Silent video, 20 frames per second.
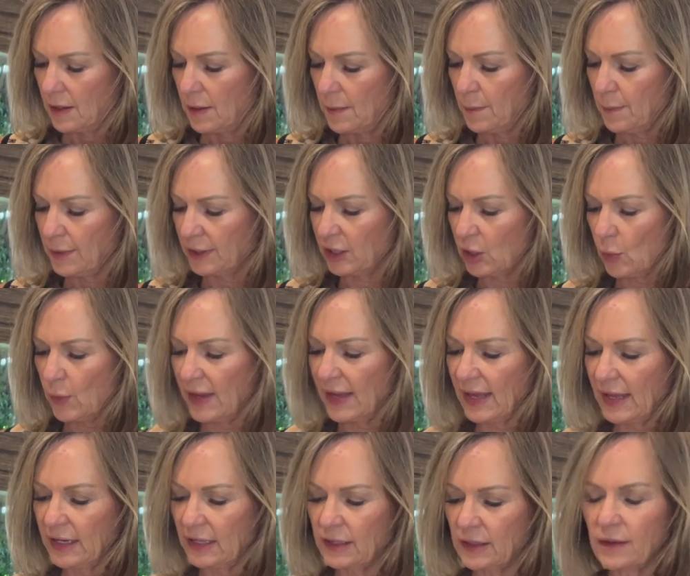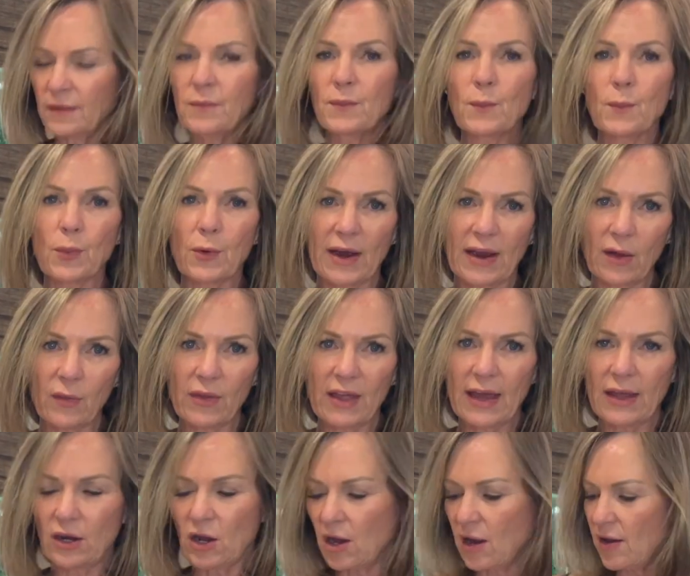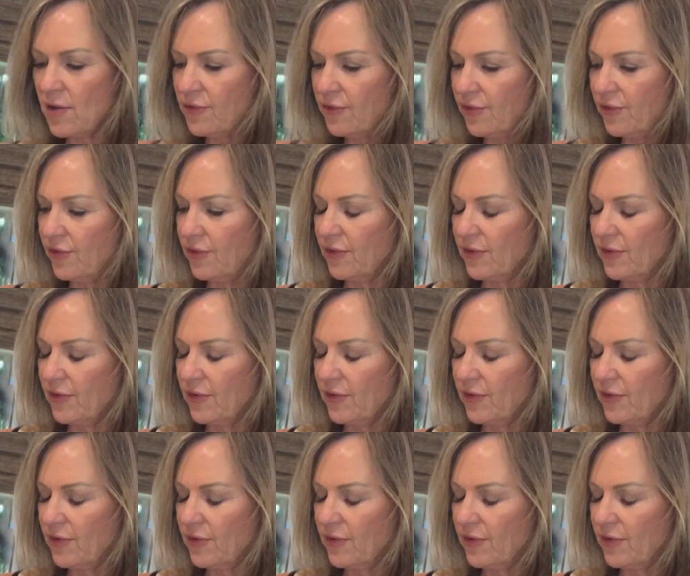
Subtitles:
But go ahead and brown that off.